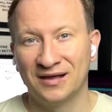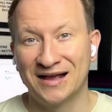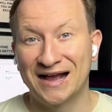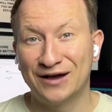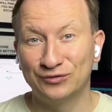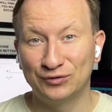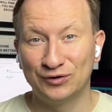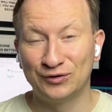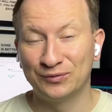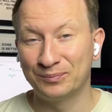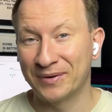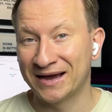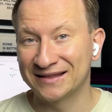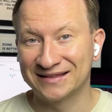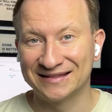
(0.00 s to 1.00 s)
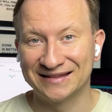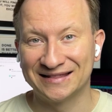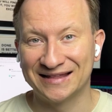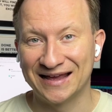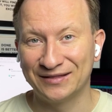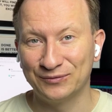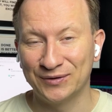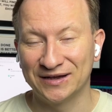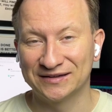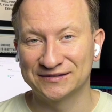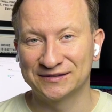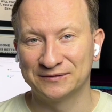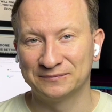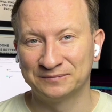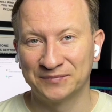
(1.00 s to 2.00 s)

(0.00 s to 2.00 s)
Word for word: How to learn Python in 8 weeks.